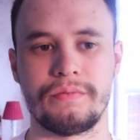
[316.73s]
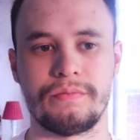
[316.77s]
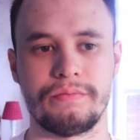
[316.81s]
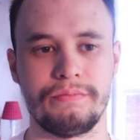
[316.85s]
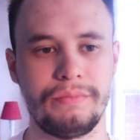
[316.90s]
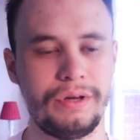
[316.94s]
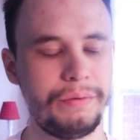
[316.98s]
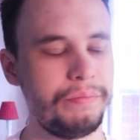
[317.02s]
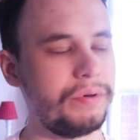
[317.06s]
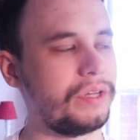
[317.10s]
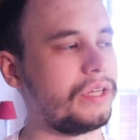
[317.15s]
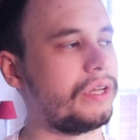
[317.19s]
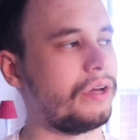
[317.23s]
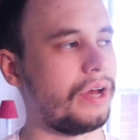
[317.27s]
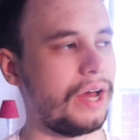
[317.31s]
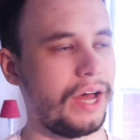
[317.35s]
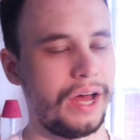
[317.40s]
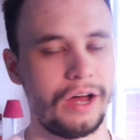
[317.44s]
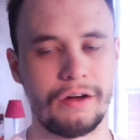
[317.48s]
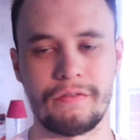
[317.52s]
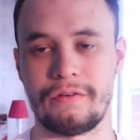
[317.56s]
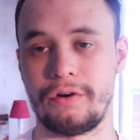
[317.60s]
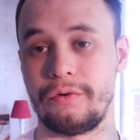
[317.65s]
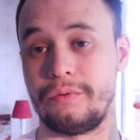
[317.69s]
Maybe they
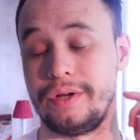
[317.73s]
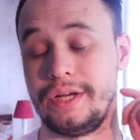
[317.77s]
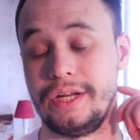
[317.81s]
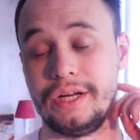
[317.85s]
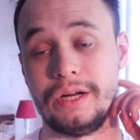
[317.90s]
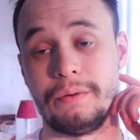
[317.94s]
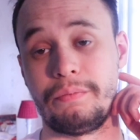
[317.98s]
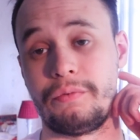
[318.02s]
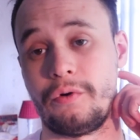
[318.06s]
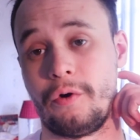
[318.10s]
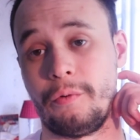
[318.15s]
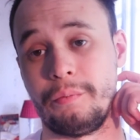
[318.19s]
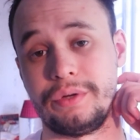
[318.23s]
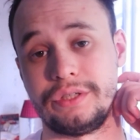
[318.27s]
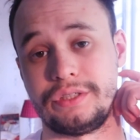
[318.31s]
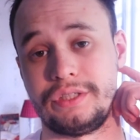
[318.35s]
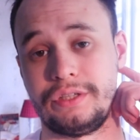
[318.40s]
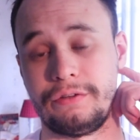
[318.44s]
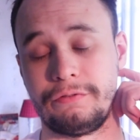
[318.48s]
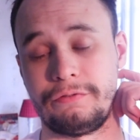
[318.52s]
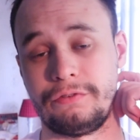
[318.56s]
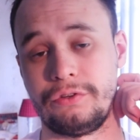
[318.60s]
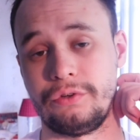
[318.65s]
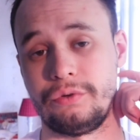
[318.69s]
have a really
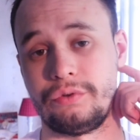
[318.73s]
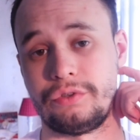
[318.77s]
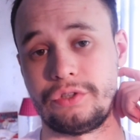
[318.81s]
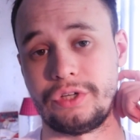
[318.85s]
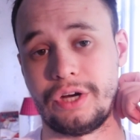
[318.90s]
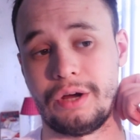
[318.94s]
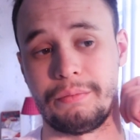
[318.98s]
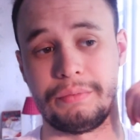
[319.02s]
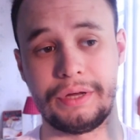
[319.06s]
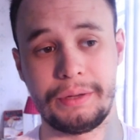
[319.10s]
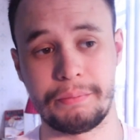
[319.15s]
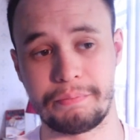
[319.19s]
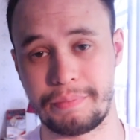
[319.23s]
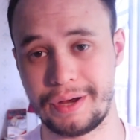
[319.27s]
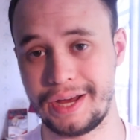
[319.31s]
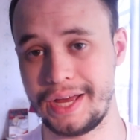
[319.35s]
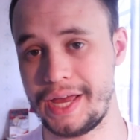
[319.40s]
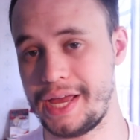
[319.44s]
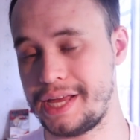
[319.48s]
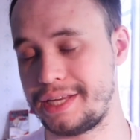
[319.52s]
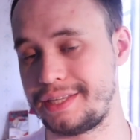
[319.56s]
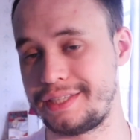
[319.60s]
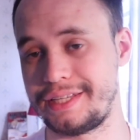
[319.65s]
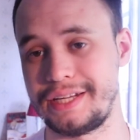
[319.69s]
promising future. I mean,
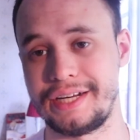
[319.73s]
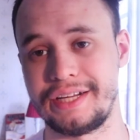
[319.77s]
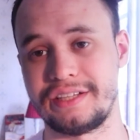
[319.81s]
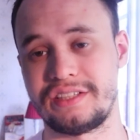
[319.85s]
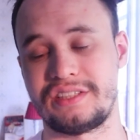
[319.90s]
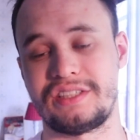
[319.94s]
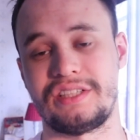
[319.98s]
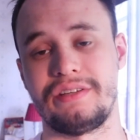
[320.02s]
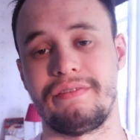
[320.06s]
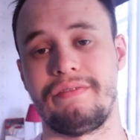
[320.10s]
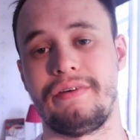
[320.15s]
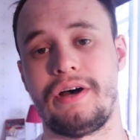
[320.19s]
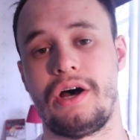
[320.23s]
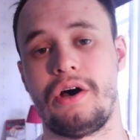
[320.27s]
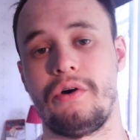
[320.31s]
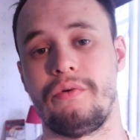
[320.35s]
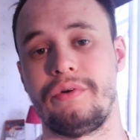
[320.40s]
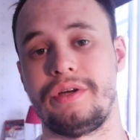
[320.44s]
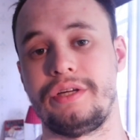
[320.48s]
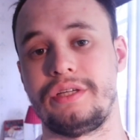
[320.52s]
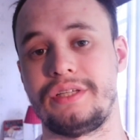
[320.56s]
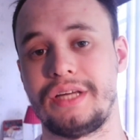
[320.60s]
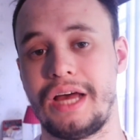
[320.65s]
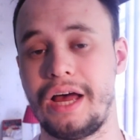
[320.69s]
Paes and
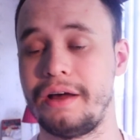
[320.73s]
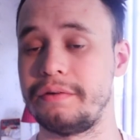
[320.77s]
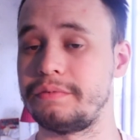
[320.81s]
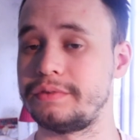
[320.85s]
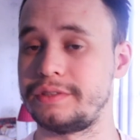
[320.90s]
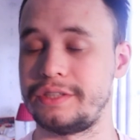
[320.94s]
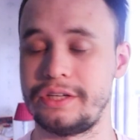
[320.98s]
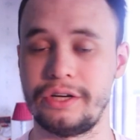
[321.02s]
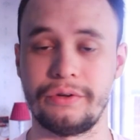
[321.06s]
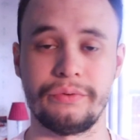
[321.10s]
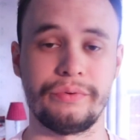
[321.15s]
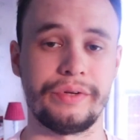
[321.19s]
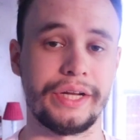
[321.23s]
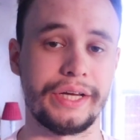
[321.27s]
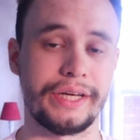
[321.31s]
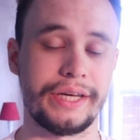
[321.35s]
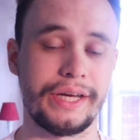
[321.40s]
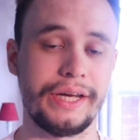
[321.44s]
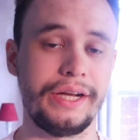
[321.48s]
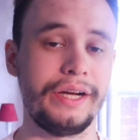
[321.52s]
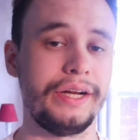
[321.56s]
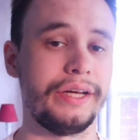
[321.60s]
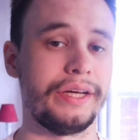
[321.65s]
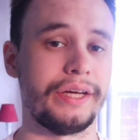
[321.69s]
Estevao is absolutely
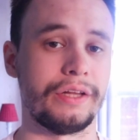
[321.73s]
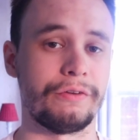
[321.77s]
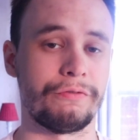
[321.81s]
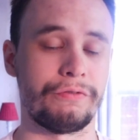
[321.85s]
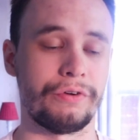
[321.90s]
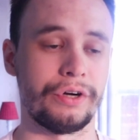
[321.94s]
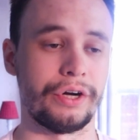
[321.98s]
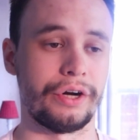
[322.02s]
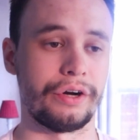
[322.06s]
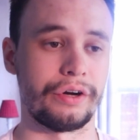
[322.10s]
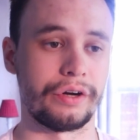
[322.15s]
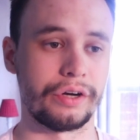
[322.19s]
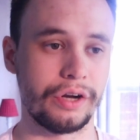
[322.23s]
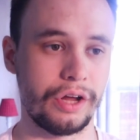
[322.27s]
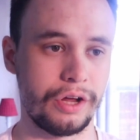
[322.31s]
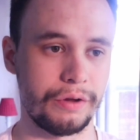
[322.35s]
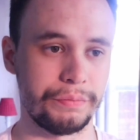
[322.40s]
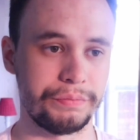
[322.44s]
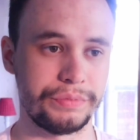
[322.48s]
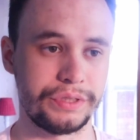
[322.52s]
killing it for their club.